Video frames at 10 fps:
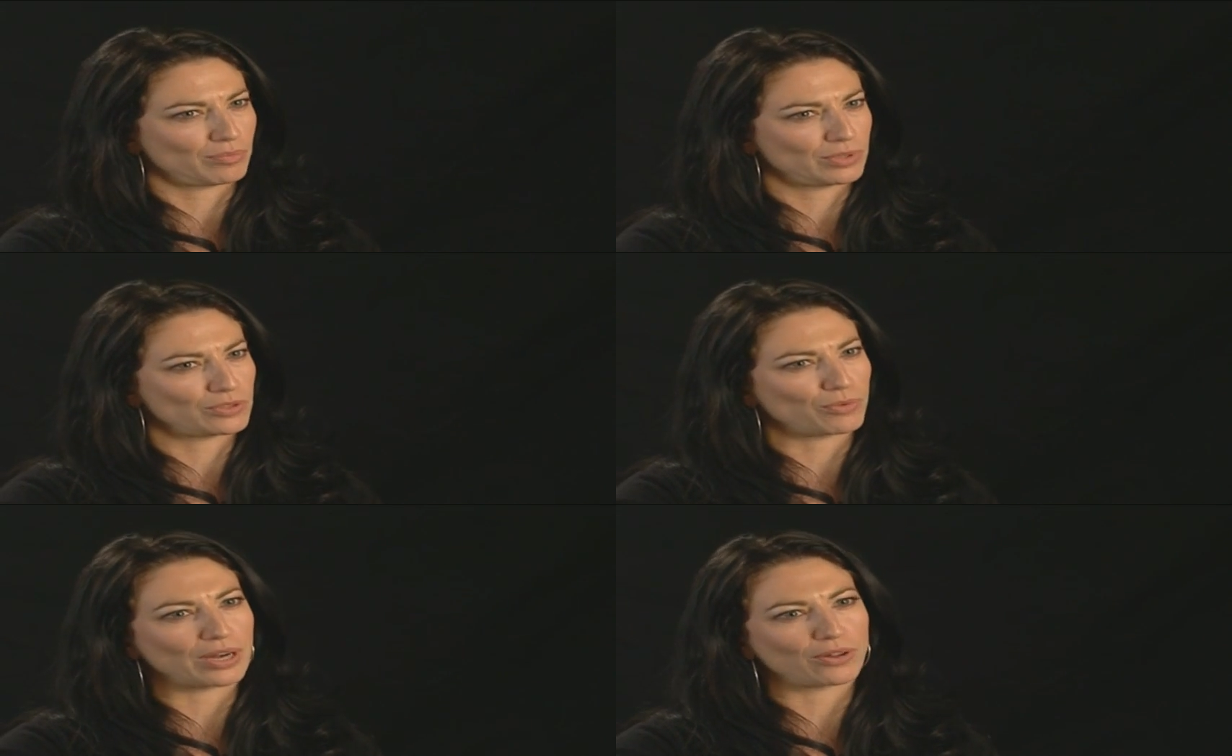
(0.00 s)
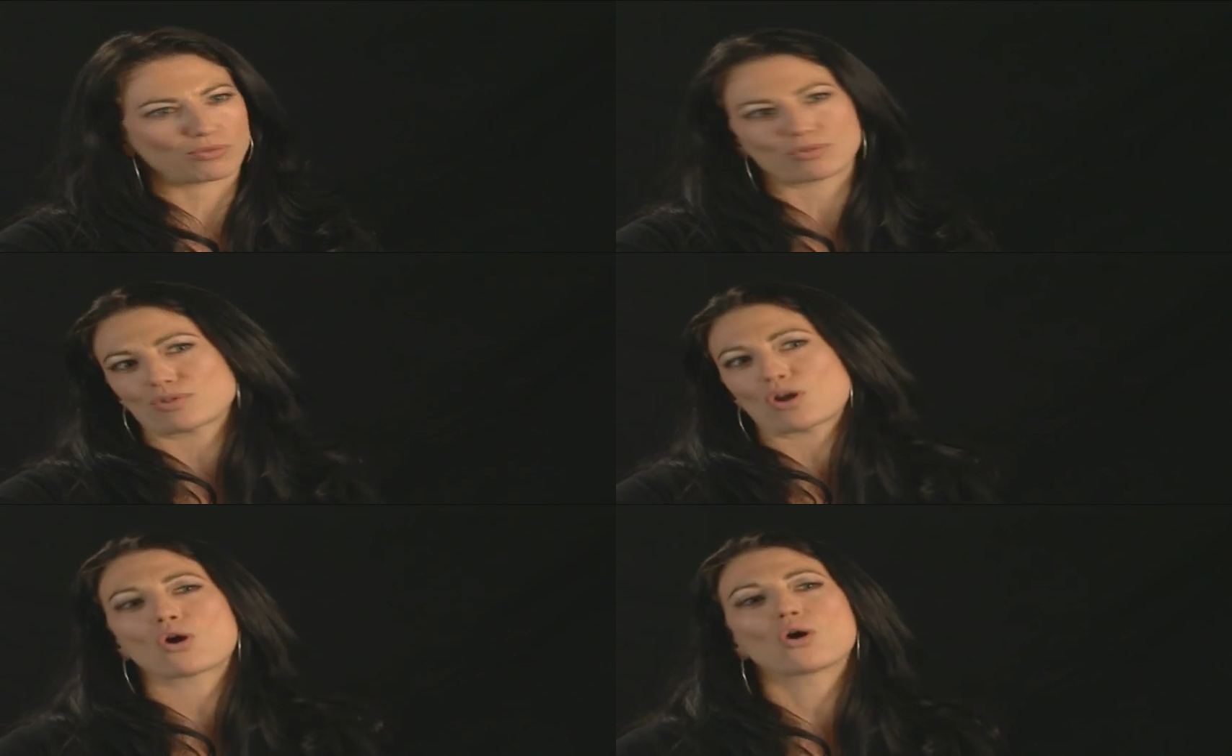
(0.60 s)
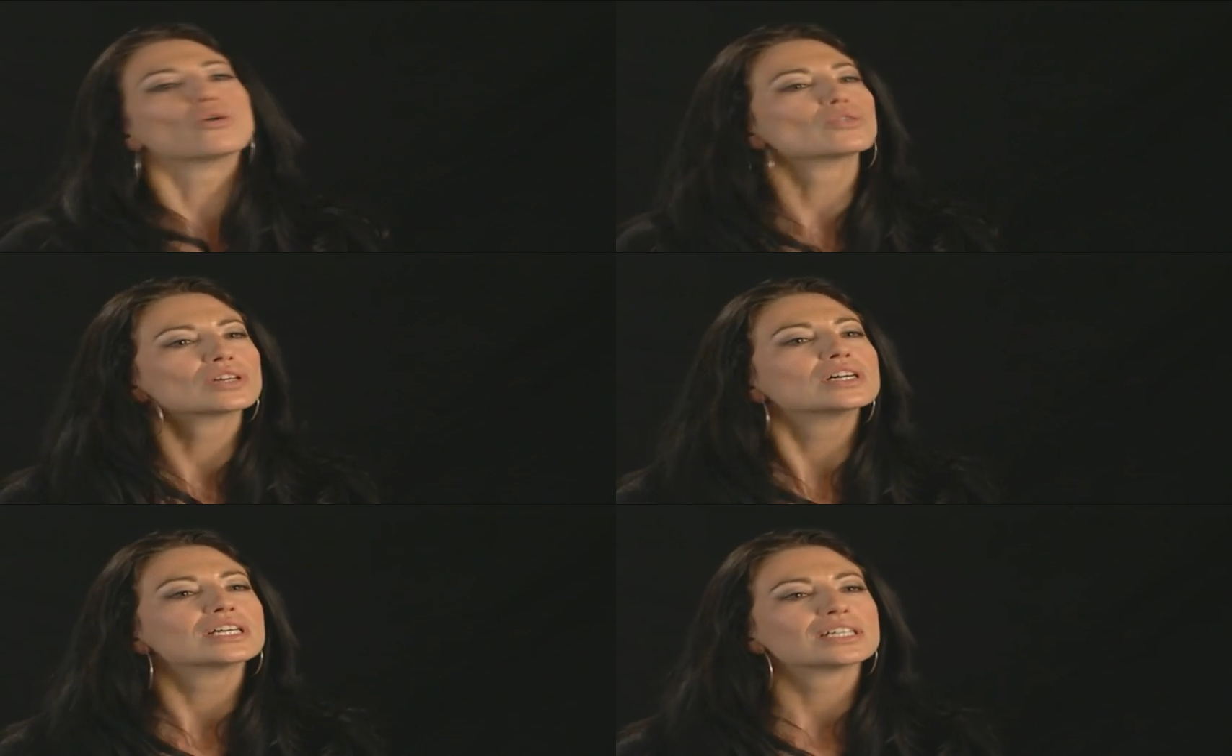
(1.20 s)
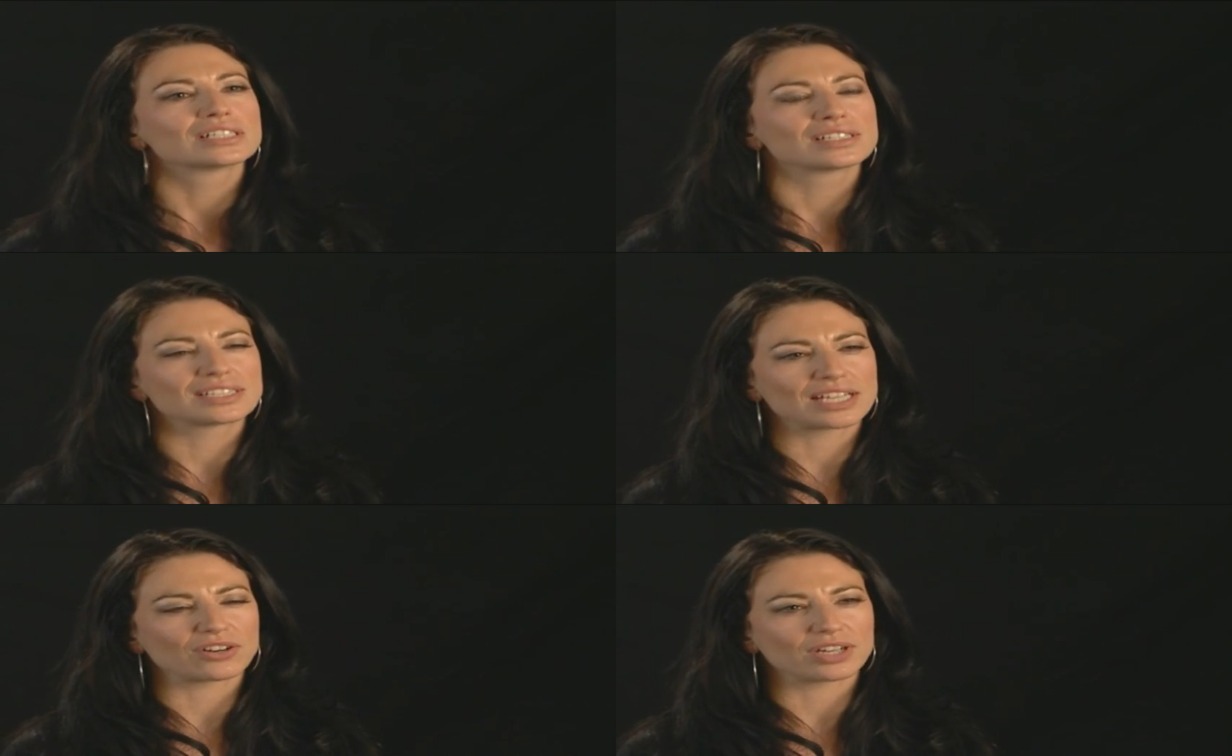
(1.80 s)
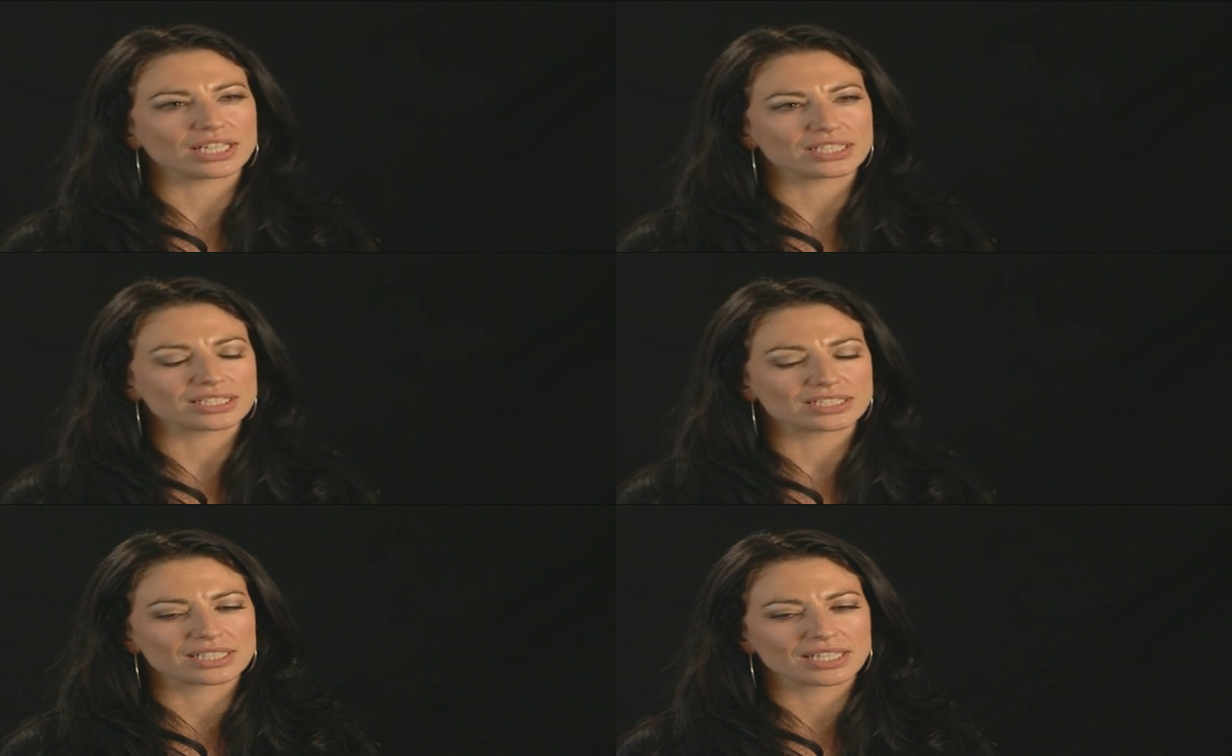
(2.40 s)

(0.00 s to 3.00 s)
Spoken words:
was threaded through the whole series,